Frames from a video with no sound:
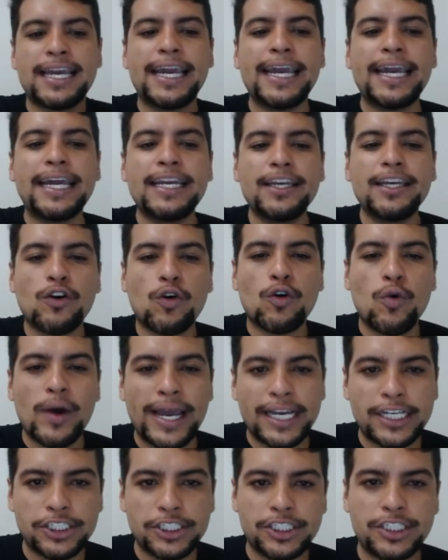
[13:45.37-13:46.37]
Any
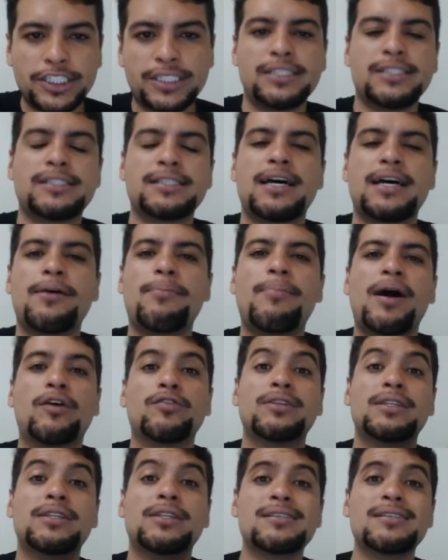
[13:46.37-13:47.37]
questions
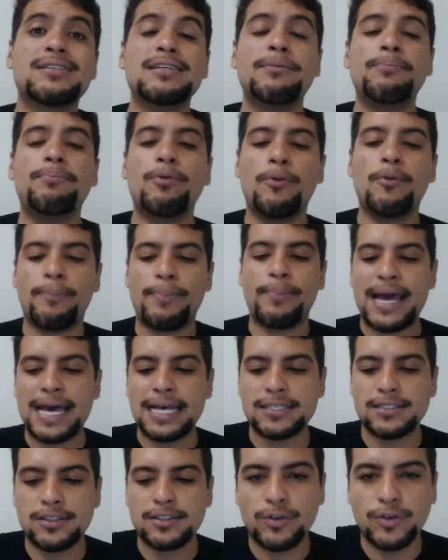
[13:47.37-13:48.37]
about the simple
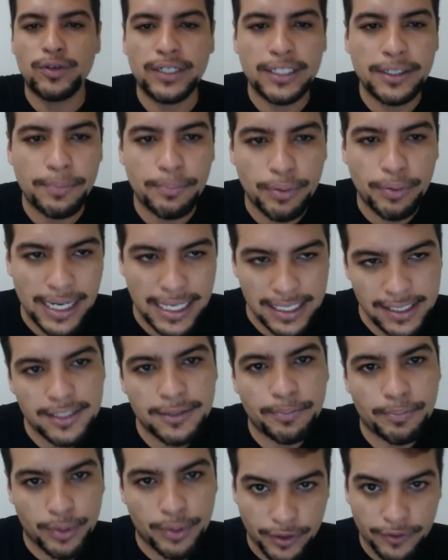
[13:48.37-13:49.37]
past or the
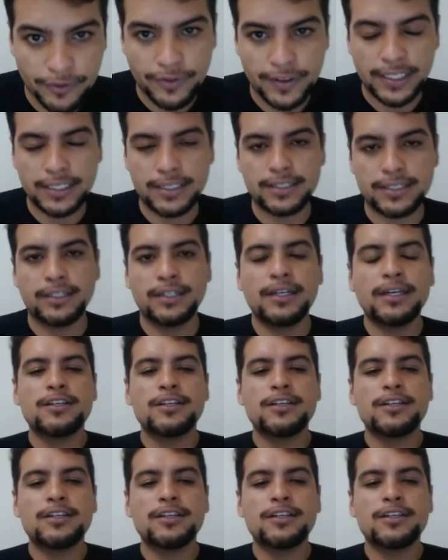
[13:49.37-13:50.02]
present perfect?